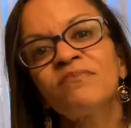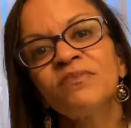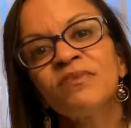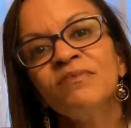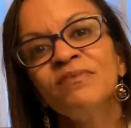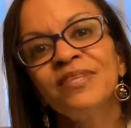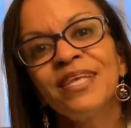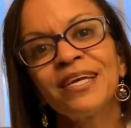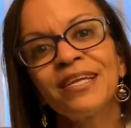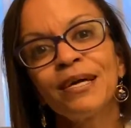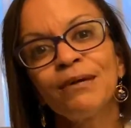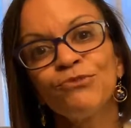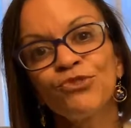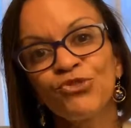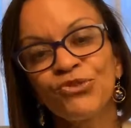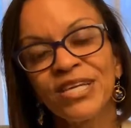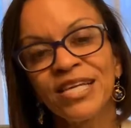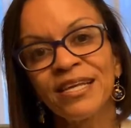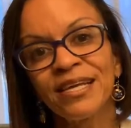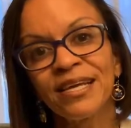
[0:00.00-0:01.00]
that I'm
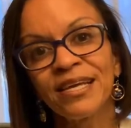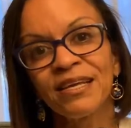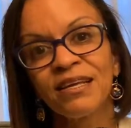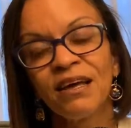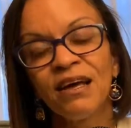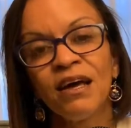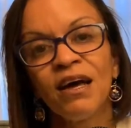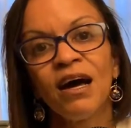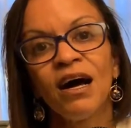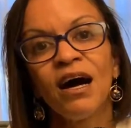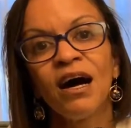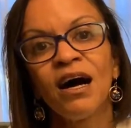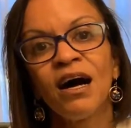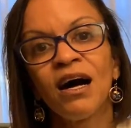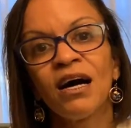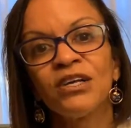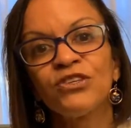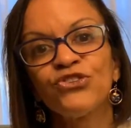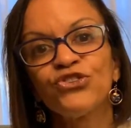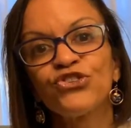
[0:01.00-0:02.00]
treating.
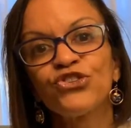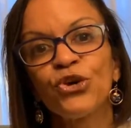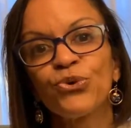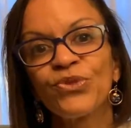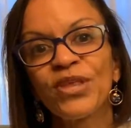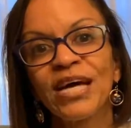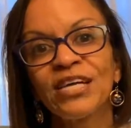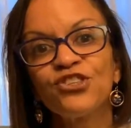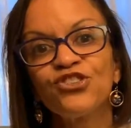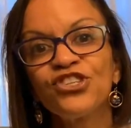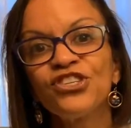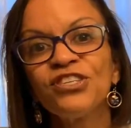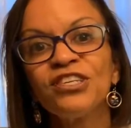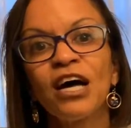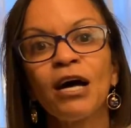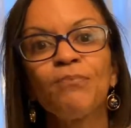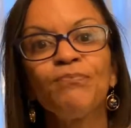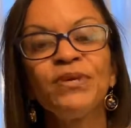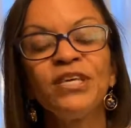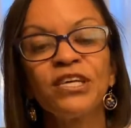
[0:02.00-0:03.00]
So that should
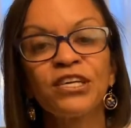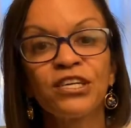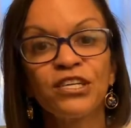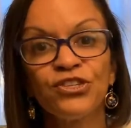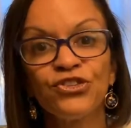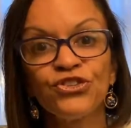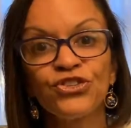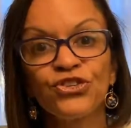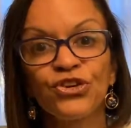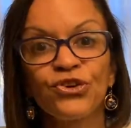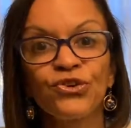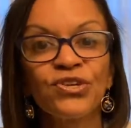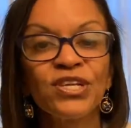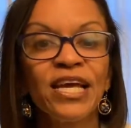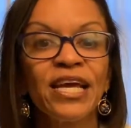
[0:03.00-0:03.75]
not be a concern.